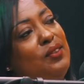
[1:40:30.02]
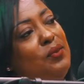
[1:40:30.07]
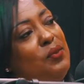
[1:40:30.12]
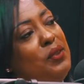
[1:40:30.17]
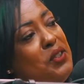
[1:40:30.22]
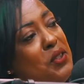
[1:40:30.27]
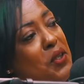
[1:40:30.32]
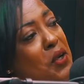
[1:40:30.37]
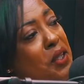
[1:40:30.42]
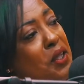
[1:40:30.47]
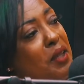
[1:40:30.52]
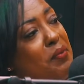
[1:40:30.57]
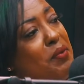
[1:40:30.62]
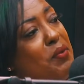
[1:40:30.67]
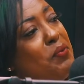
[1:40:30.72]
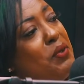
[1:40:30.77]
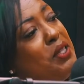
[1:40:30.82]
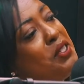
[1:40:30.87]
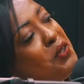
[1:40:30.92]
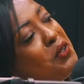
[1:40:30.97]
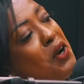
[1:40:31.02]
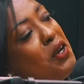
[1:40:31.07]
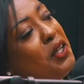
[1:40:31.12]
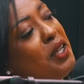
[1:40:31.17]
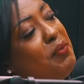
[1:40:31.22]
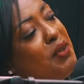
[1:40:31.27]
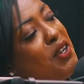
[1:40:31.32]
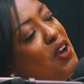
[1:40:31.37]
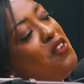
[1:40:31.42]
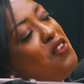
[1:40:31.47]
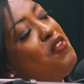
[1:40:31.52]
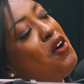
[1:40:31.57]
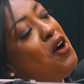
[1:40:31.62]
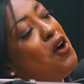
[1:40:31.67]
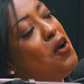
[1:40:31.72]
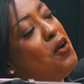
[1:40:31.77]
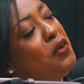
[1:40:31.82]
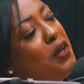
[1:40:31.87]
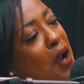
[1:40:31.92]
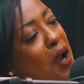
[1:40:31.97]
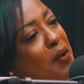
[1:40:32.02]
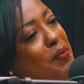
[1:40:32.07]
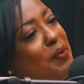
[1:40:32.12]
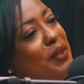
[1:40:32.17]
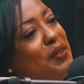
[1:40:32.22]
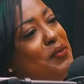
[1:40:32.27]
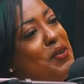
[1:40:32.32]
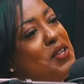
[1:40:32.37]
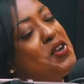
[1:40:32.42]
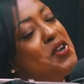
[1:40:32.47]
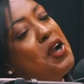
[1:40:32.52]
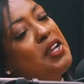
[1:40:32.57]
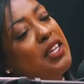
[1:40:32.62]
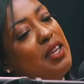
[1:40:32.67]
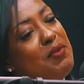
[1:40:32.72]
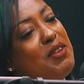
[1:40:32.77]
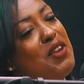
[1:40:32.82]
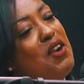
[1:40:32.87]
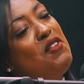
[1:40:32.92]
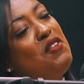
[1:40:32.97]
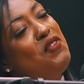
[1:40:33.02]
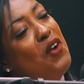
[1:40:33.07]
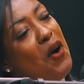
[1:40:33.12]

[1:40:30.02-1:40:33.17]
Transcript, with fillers: when you gonna give me when you gonna give me your phone number? When you gonna give me your